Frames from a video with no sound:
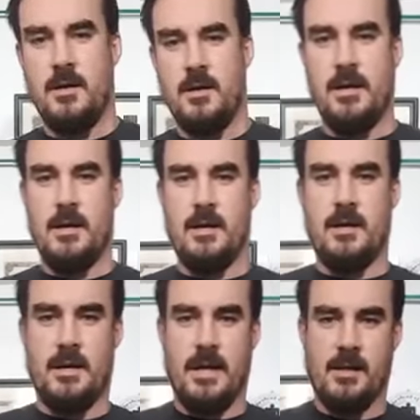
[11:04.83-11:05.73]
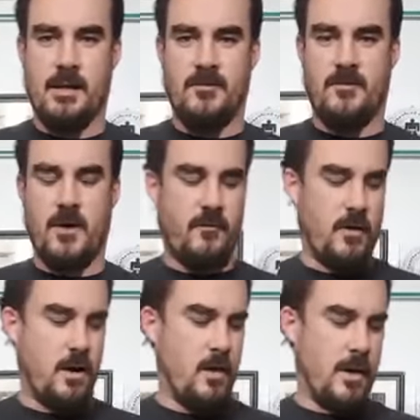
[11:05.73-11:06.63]
in a galaxy far,
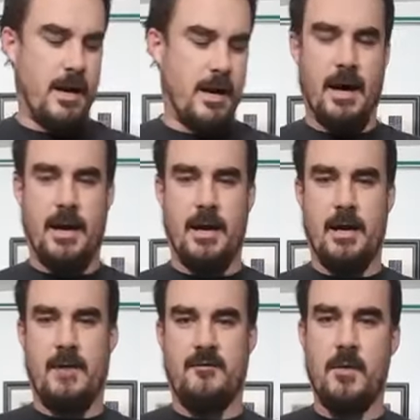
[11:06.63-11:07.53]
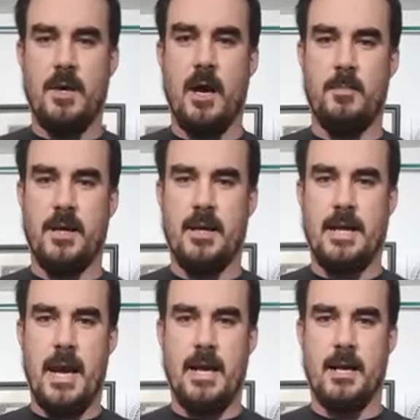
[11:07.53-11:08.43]
far away, I found a company
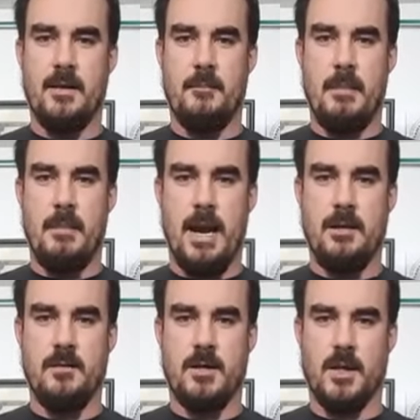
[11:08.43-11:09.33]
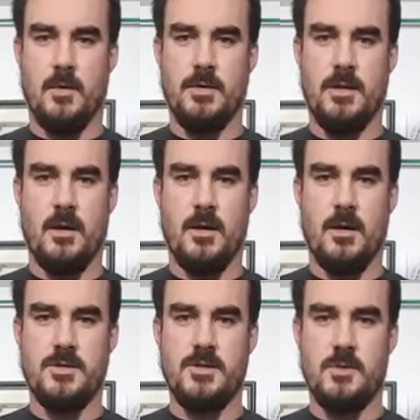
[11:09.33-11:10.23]
in Canada that made
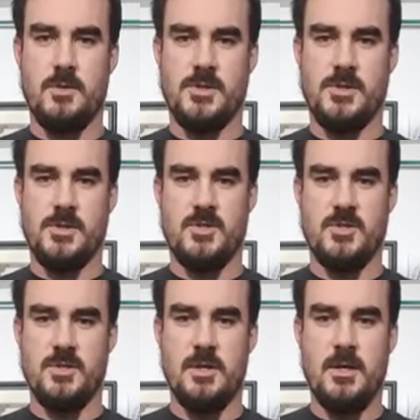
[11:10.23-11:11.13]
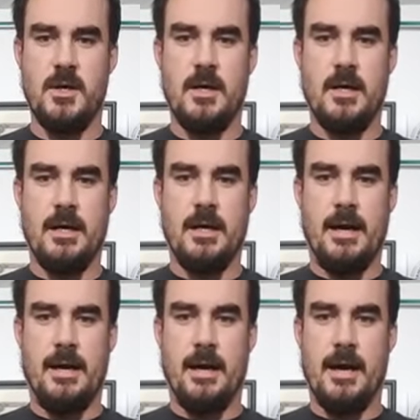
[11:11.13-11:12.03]
glow-in-the-dark snowsuits.
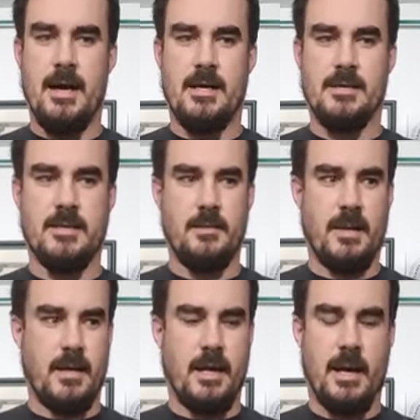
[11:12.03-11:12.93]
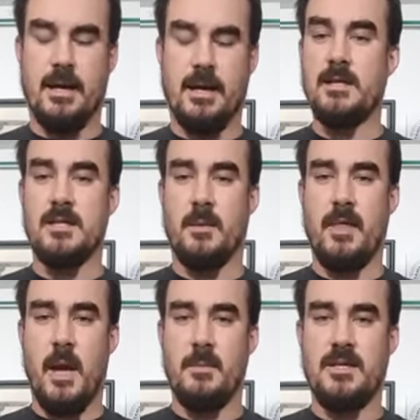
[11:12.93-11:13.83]
And I asked, I'm like, can I get some
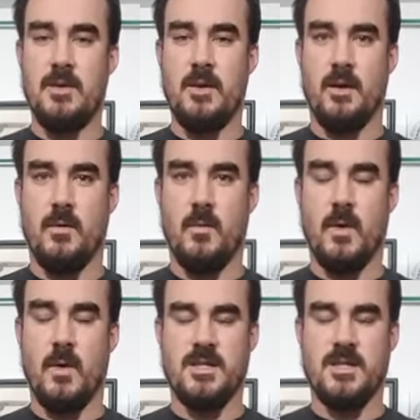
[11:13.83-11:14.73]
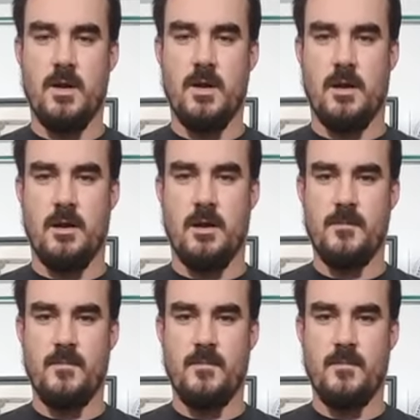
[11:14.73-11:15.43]
of that material? What's going on?